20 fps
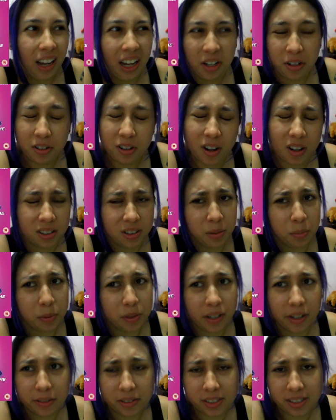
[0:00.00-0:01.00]
I don't know how to
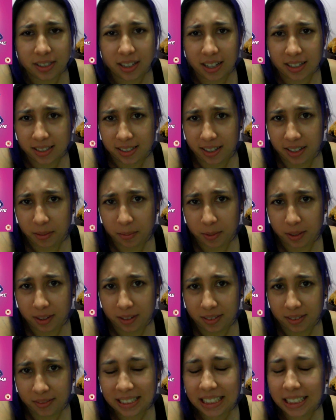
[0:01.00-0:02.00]
pronounce his last name,
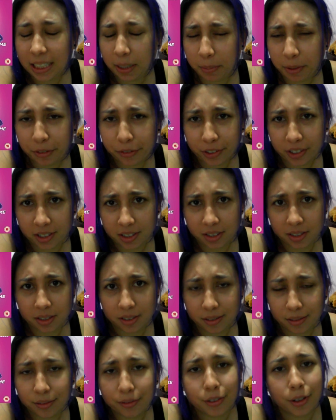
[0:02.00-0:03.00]
Jamie
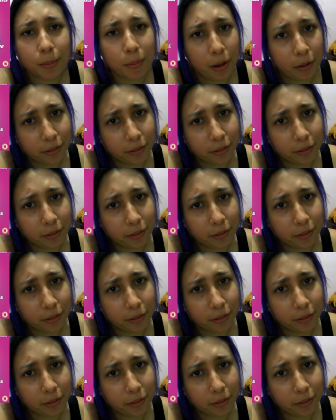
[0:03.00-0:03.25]
Fraser from